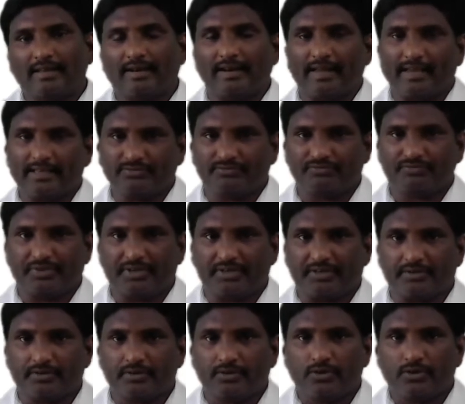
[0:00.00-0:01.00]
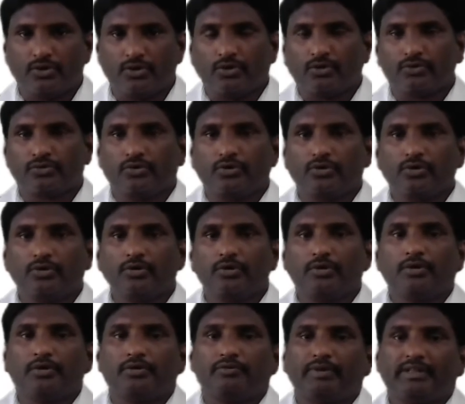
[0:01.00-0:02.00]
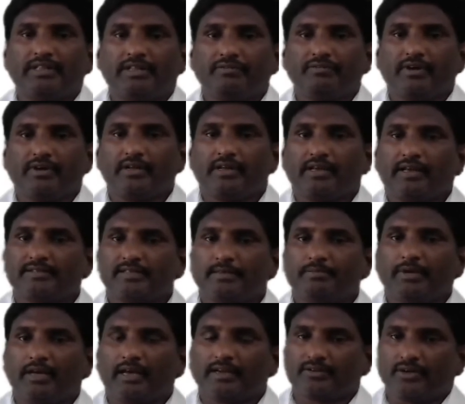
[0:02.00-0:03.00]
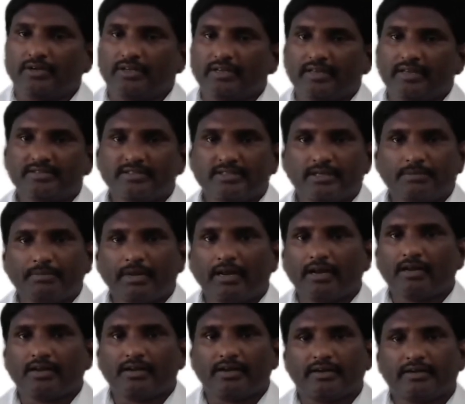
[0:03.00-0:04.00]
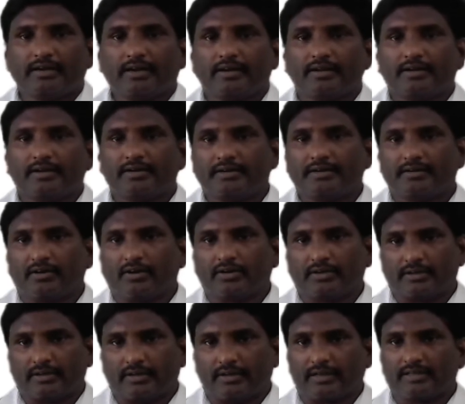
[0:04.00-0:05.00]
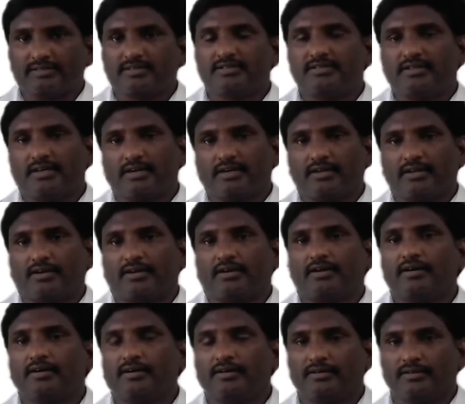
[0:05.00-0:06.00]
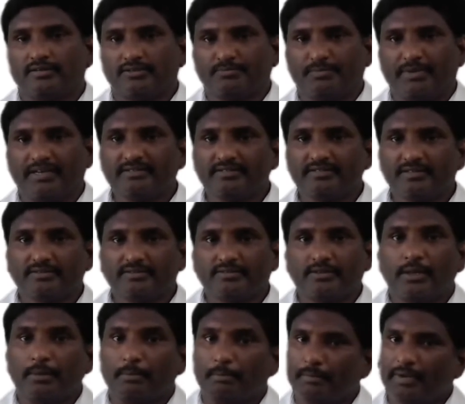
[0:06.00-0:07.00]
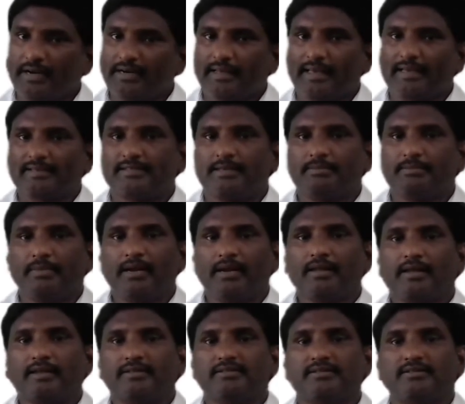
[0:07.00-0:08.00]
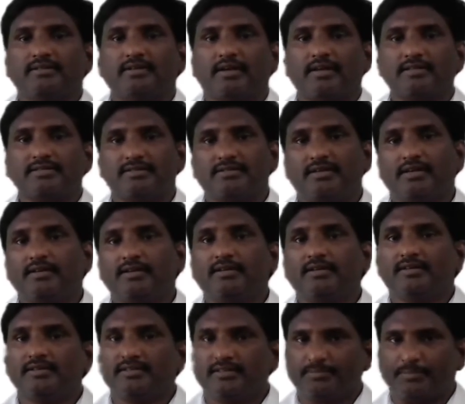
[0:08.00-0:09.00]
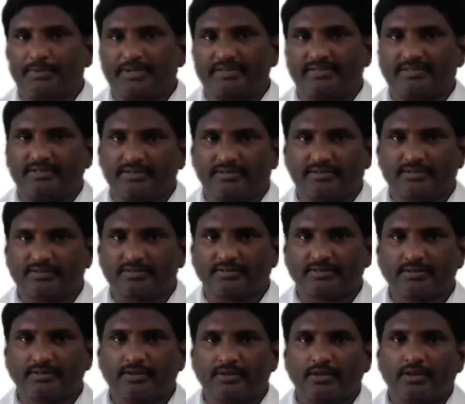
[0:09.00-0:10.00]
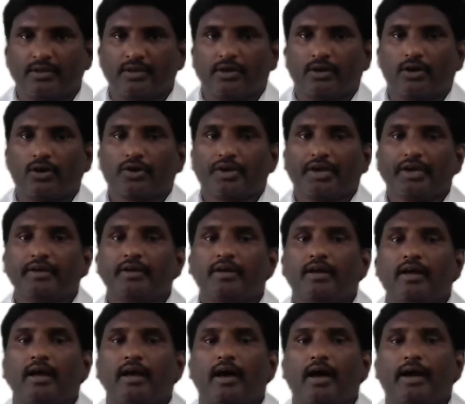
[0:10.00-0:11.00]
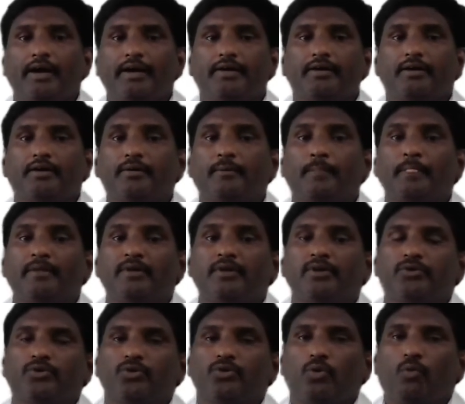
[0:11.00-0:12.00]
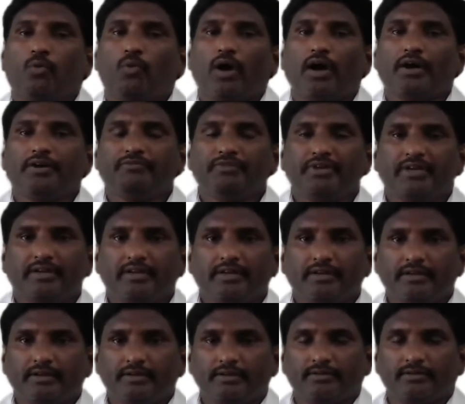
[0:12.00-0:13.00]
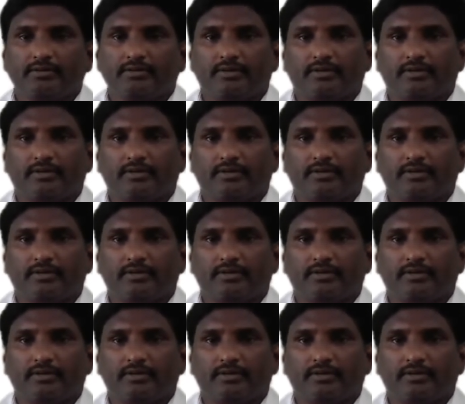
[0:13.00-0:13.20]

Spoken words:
line feed. So whenever XML, actually HTML did not consider spaces, but XML consider spaces. Okay, and so what we